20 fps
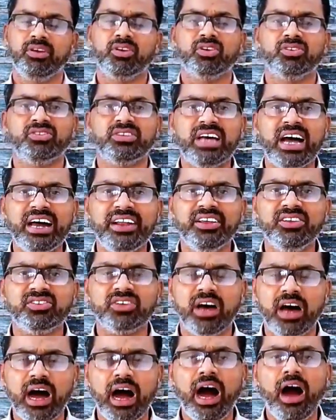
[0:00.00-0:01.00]
Because that
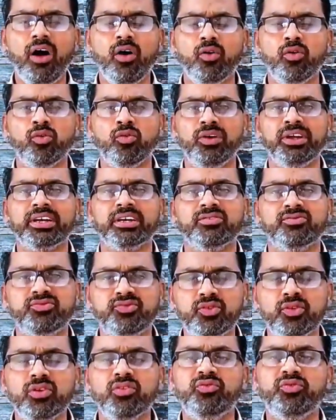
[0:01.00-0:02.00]
is how we can
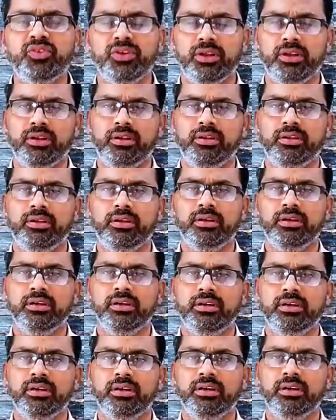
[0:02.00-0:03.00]
fulfill
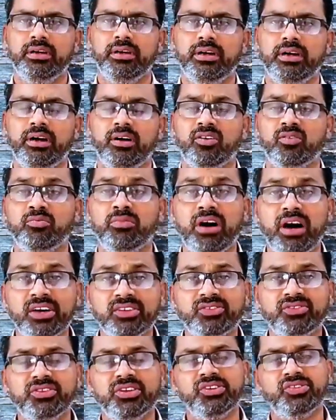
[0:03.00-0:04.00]
our
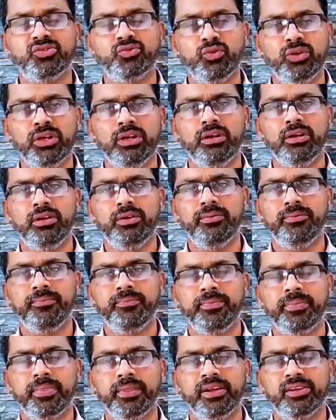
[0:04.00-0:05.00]
Master's will
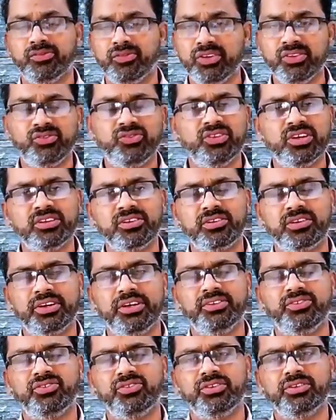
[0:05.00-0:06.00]
in this
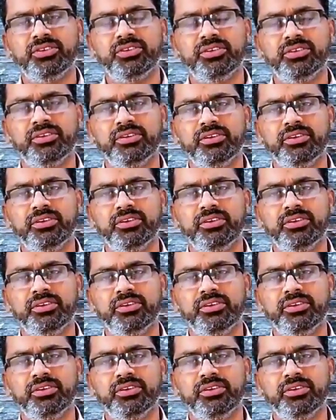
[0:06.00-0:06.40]
generation.